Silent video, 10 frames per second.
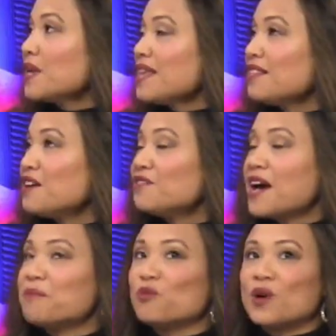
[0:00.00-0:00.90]
you know what I love?
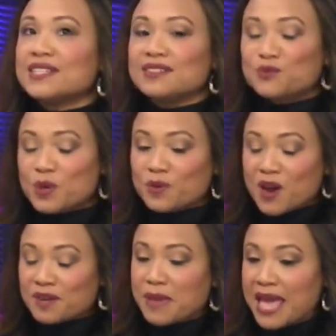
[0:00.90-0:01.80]
When we were
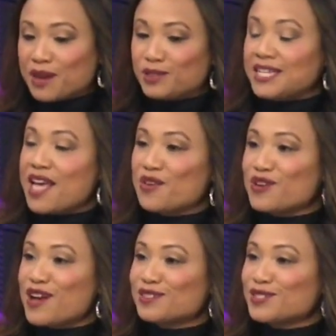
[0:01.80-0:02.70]
on a panel together
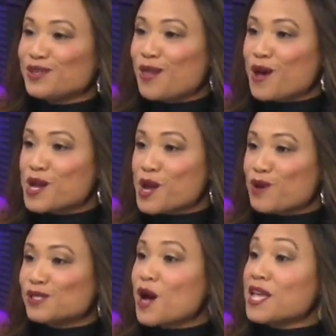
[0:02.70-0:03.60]
not too long
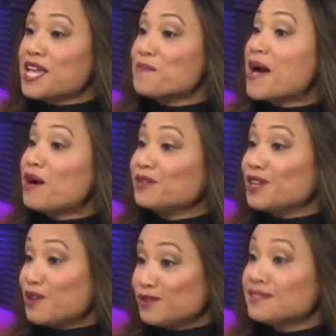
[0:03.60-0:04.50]
ago talking about,
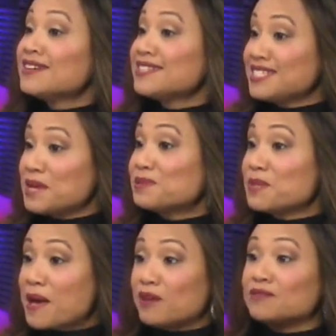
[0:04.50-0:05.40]
tips
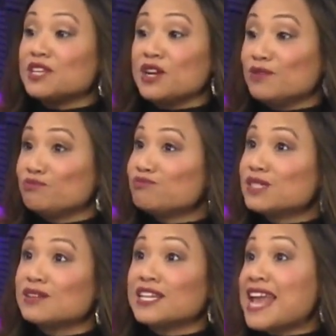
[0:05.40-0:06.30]
about,
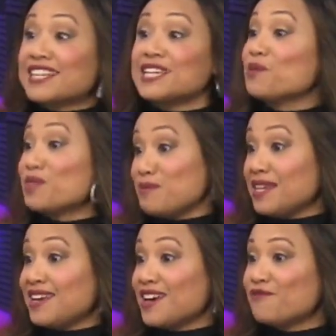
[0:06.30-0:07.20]
connecting with the
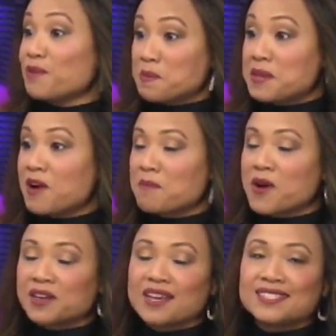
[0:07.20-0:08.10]
media from a PR
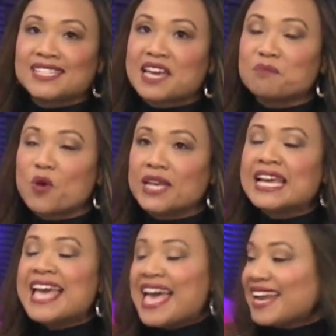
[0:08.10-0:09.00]
marketing standpoint.
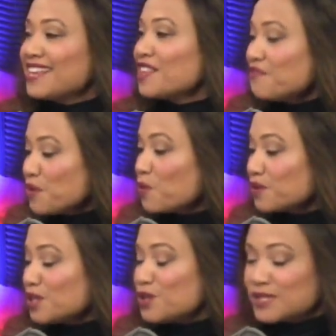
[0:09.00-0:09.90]
And I love the
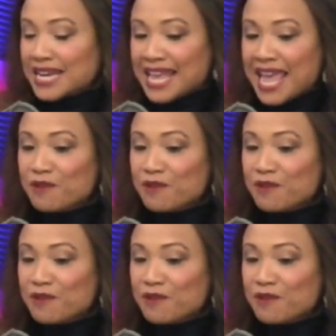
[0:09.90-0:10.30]
word you use, and I